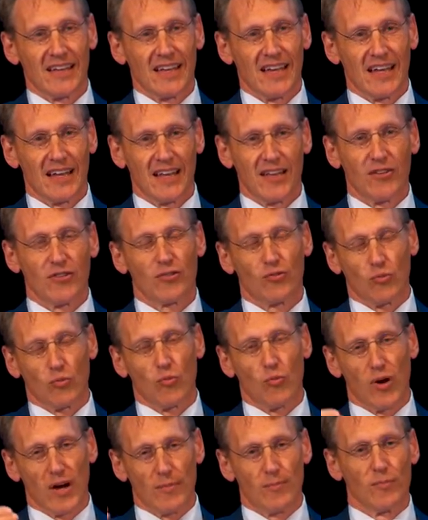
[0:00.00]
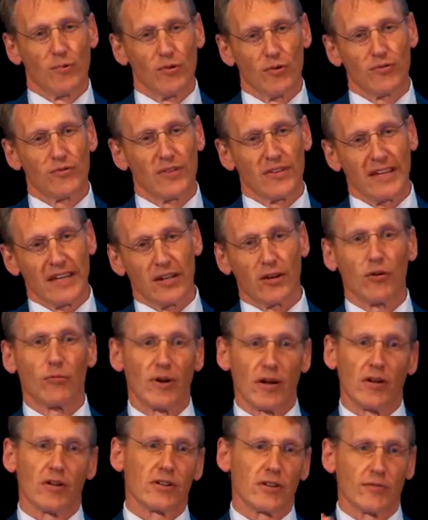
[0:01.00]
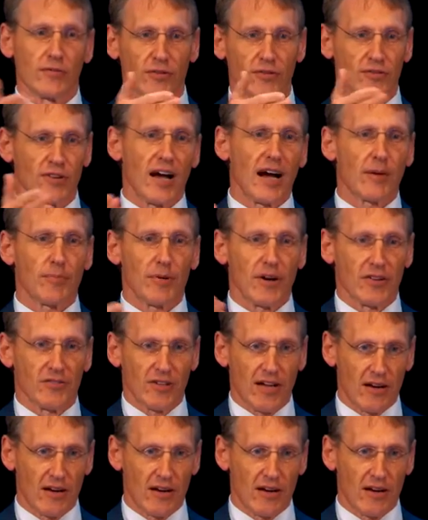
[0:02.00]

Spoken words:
it is what moves the needle relative to stock price.